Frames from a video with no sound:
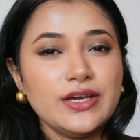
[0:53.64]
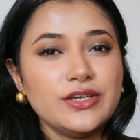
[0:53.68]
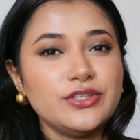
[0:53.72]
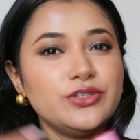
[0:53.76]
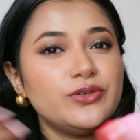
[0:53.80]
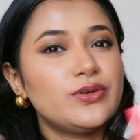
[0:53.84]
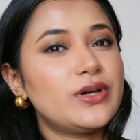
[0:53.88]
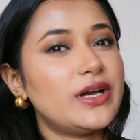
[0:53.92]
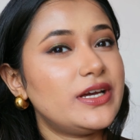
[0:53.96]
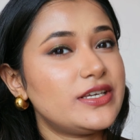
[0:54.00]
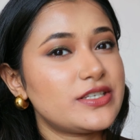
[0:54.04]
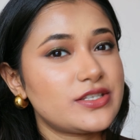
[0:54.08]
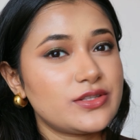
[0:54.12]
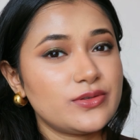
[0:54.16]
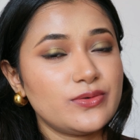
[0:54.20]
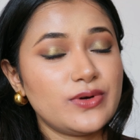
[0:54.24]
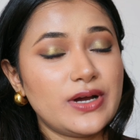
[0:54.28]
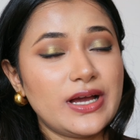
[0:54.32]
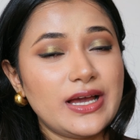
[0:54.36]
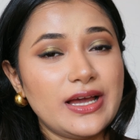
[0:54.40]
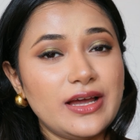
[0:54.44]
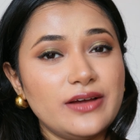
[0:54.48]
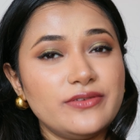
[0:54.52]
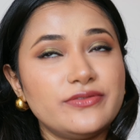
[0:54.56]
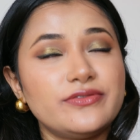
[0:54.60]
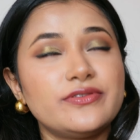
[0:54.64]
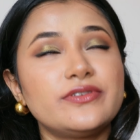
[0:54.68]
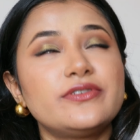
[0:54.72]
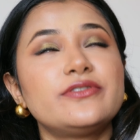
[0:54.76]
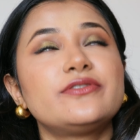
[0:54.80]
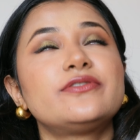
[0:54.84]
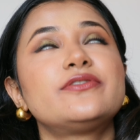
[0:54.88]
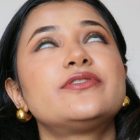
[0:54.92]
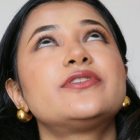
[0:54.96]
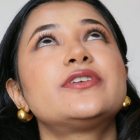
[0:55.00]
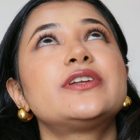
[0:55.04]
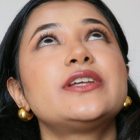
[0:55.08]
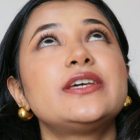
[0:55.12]
You guys know I have
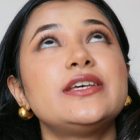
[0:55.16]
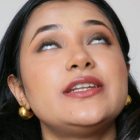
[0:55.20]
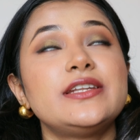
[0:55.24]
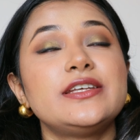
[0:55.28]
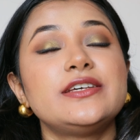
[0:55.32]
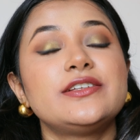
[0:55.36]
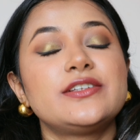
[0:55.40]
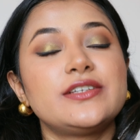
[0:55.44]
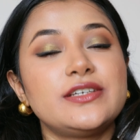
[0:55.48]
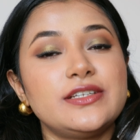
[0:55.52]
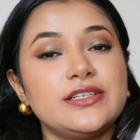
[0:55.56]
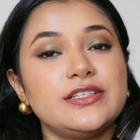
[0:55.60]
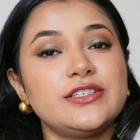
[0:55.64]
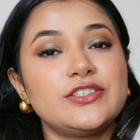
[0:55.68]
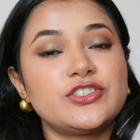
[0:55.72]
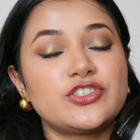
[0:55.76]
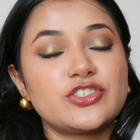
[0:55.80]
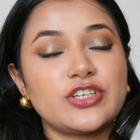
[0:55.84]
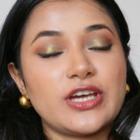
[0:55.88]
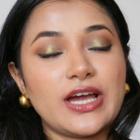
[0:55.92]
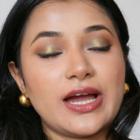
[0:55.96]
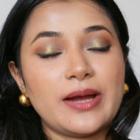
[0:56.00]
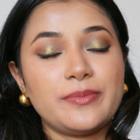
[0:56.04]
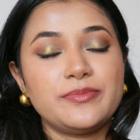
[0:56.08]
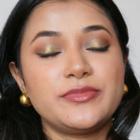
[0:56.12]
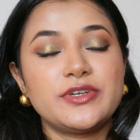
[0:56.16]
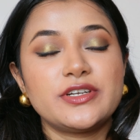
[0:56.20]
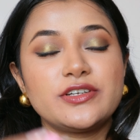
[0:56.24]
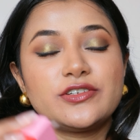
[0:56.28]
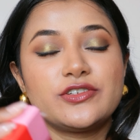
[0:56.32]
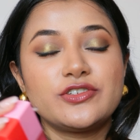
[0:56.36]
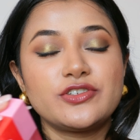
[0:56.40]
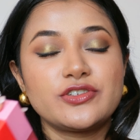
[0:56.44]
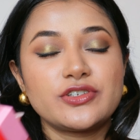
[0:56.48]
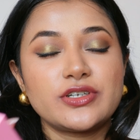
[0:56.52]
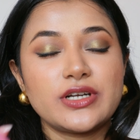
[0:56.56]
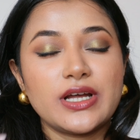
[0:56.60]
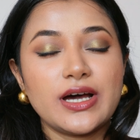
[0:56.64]
really chapped,
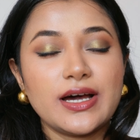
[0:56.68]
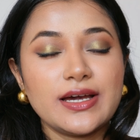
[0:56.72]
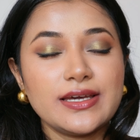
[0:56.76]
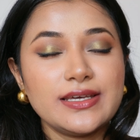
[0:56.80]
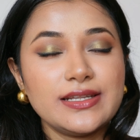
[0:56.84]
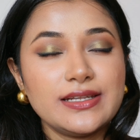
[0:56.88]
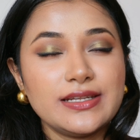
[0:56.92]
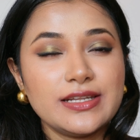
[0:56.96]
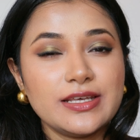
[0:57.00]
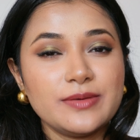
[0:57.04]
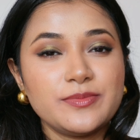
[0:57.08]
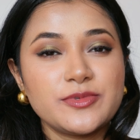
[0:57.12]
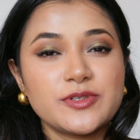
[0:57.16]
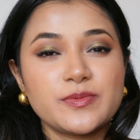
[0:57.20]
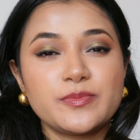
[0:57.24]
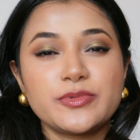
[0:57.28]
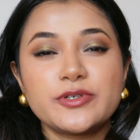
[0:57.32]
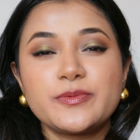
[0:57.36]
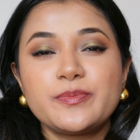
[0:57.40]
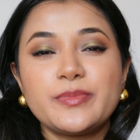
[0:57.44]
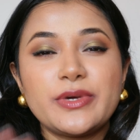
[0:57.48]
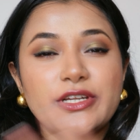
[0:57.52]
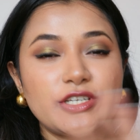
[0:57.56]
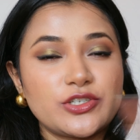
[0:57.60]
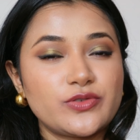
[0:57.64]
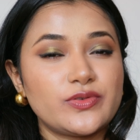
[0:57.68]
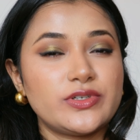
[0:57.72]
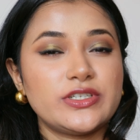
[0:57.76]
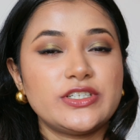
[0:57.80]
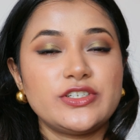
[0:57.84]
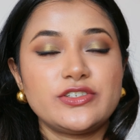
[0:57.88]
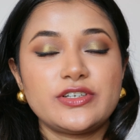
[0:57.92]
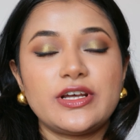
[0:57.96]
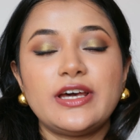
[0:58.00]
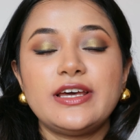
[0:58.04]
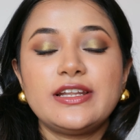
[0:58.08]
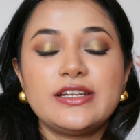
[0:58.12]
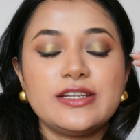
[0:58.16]
dry lips, perpetually
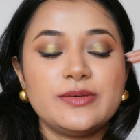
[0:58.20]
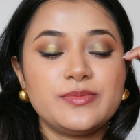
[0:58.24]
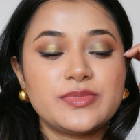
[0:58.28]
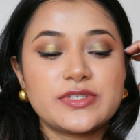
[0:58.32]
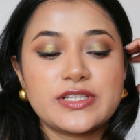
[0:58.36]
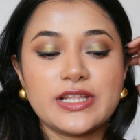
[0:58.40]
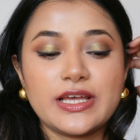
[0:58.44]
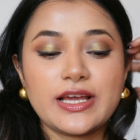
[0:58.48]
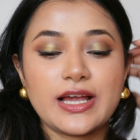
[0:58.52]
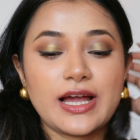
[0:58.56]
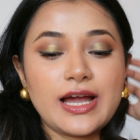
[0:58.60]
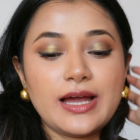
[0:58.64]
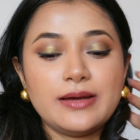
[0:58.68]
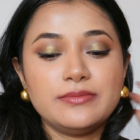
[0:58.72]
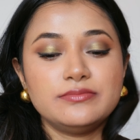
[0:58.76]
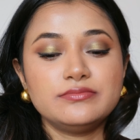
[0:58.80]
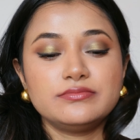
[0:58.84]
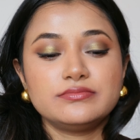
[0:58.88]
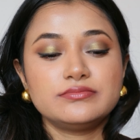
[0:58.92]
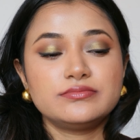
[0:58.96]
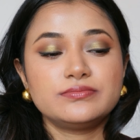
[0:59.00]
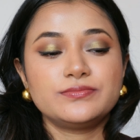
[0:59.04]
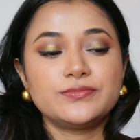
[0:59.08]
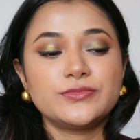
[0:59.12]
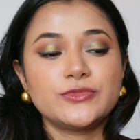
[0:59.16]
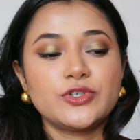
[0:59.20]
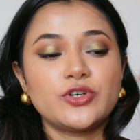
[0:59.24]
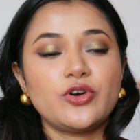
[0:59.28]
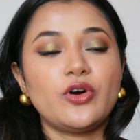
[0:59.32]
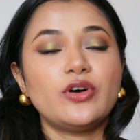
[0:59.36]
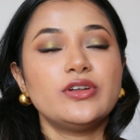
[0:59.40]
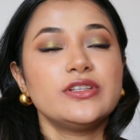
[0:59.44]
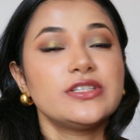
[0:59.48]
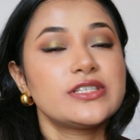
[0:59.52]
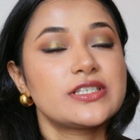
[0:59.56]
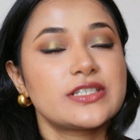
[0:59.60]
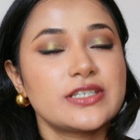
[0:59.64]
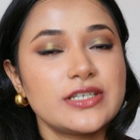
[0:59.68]
dry lips. Like, I'm
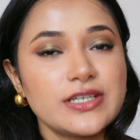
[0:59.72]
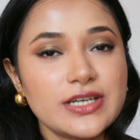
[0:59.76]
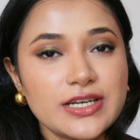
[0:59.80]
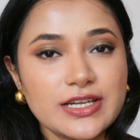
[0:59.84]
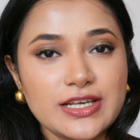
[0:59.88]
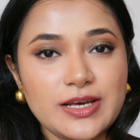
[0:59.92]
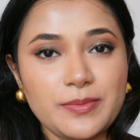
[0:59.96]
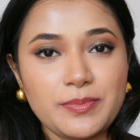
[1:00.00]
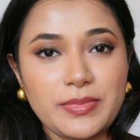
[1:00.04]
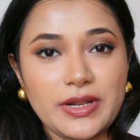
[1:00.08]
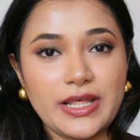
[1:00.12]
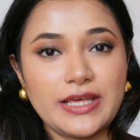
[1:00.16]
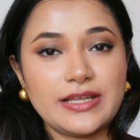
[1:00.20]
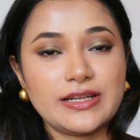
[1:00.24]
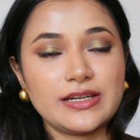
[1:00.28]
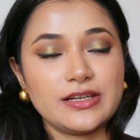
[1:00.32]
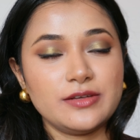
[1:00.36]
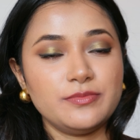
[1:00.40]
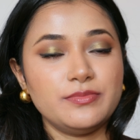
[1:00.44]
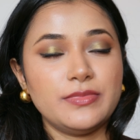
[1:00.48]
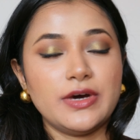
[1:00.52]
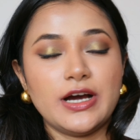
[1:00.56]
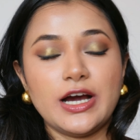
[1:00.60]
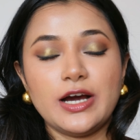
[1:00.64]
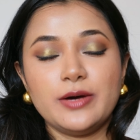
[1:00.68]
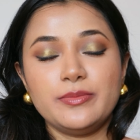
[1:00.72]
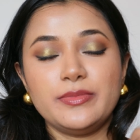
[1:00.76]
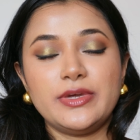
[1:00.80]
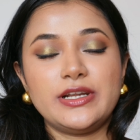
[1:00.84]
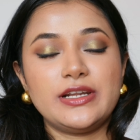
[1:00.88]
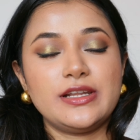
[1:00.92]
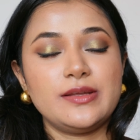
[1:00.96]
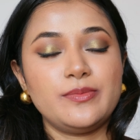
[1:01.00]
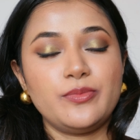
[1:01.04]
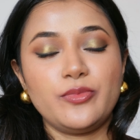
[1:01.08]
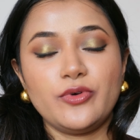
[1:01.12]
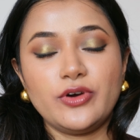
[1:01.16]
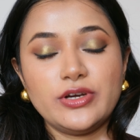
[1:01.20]
constantly applying lip balm and
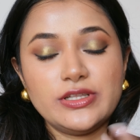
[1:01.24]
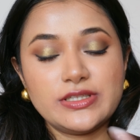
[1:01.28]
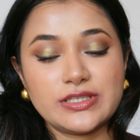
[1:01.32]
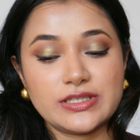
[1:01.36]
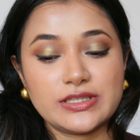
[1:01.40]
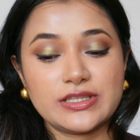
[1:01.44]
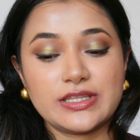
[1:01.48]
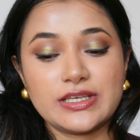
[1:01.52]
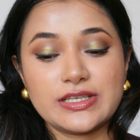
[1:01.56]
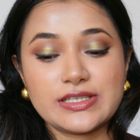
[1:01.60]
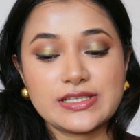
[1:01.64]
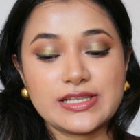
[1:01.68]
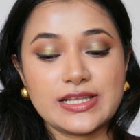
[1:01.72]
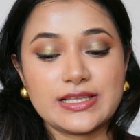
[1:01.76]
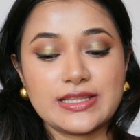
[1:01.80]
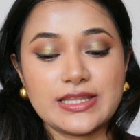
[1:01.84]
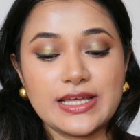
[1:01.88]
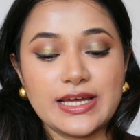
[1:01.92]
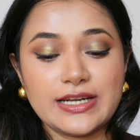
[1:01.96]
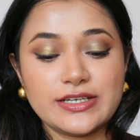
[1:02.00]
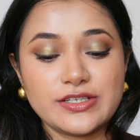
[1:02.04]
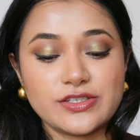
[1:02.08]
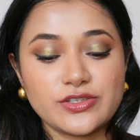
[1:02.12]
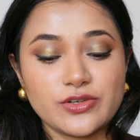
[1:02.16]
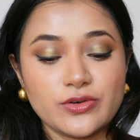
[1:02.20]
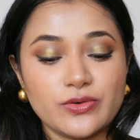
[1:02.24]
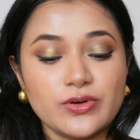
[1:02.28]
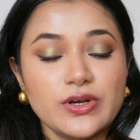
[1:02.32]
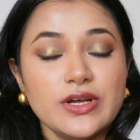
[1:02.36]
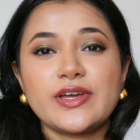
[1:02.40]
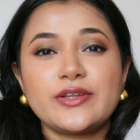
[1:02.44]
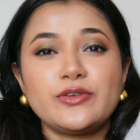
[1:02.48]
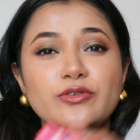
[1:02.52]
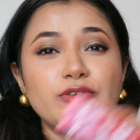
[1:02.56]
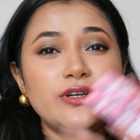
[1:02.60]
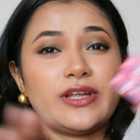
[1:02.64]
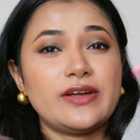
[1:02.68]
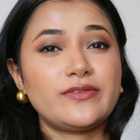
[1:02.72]
lip oils and things like that, so
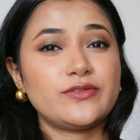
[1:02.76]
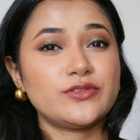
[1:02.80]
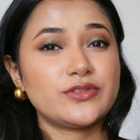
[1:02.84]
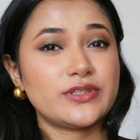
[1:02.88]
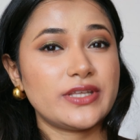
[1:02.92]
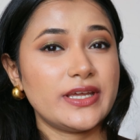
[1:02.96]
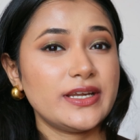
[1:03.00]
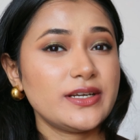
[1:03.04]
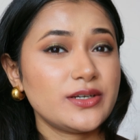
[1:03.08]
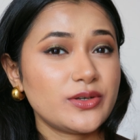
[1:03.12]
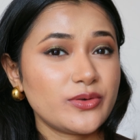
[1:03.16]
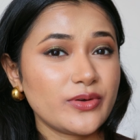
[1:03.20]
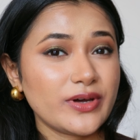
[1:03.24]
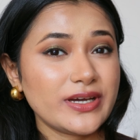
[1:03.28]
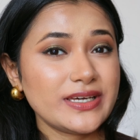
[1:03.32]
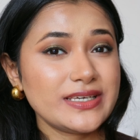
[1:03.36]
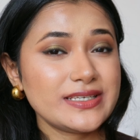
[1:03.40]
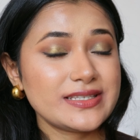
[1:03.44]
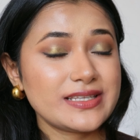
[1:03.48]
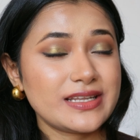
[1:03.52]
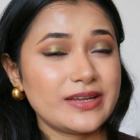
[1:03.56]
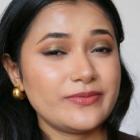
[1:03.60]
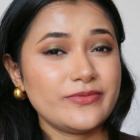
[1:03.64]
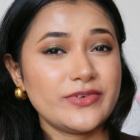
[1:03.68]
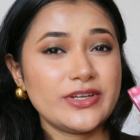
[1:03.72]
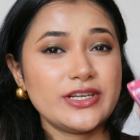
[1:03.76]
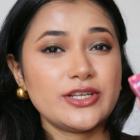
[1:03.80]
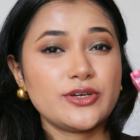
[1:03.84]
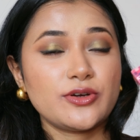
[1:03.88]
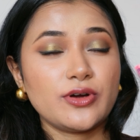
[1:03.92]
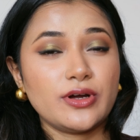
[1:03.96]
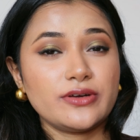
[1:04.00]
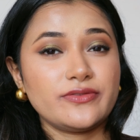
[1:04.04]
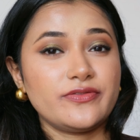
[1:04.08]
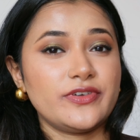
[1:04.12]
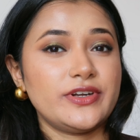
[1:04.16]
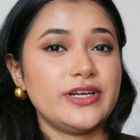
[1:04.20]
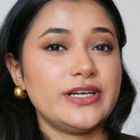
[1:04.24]
I don't have to think twice, and I'm very
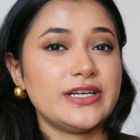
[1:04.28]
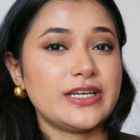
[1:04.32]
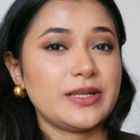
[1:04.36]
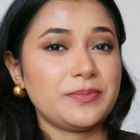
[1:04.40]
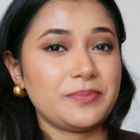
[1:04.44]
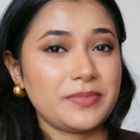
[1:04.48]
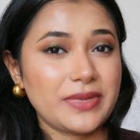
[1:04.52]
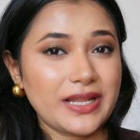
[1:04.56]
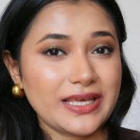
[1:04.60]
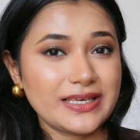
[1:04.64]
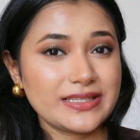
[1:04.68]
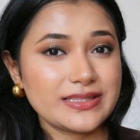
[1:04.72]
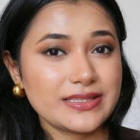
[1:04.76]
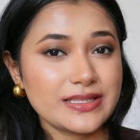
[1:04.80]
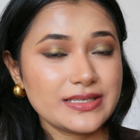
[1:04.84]
confident applying